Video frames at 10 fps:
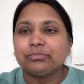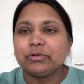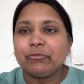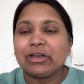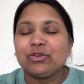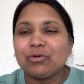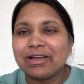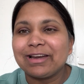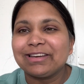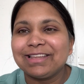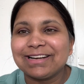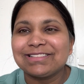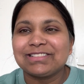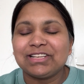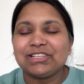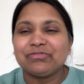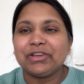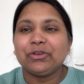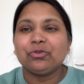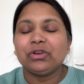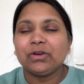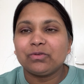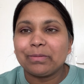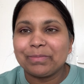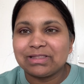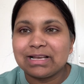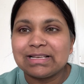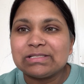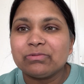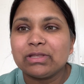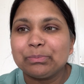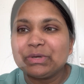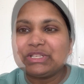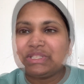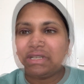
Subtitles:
when you are at that stage where you need to empathize with the patient.